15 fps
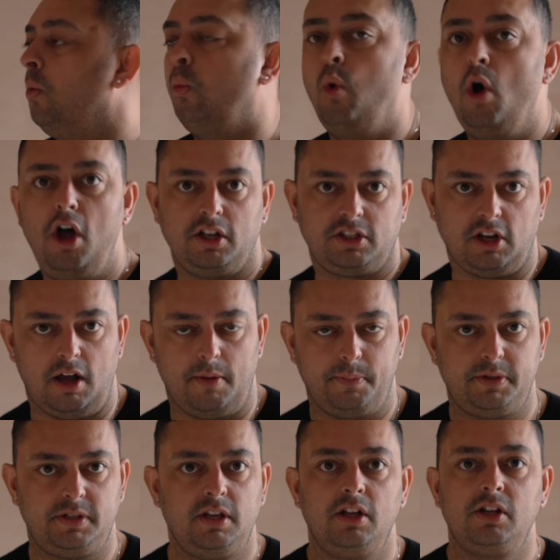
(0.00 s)

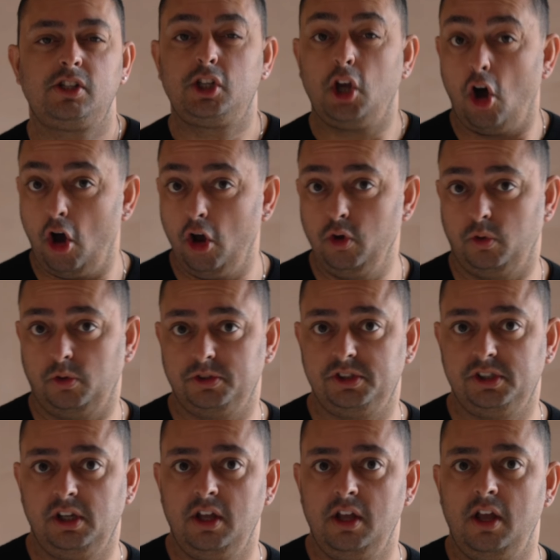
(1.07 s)
worktops,
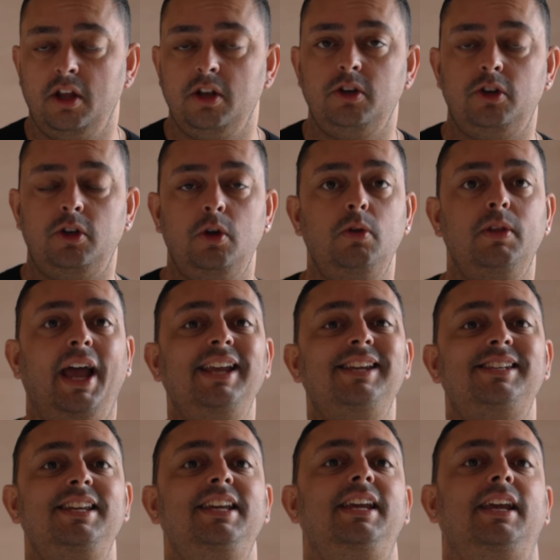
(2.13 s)
tiles. Do they
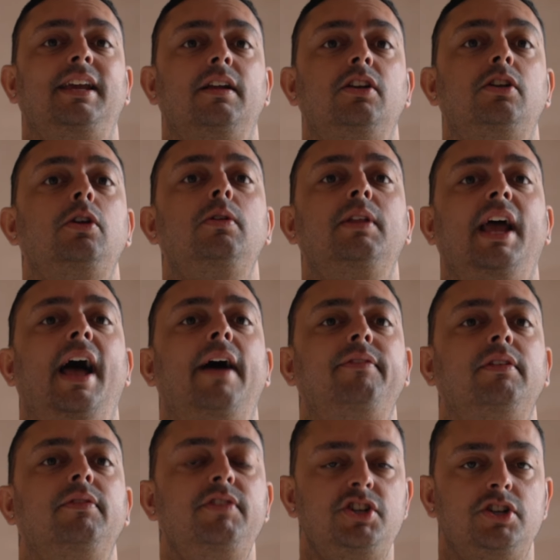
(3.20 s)
see it? Do they
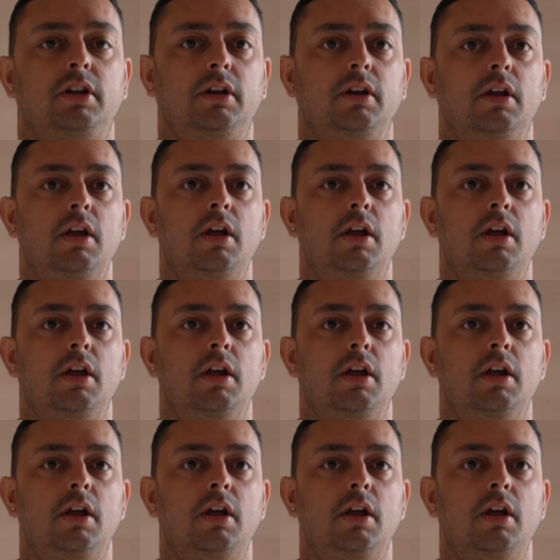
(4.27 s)
have the vision?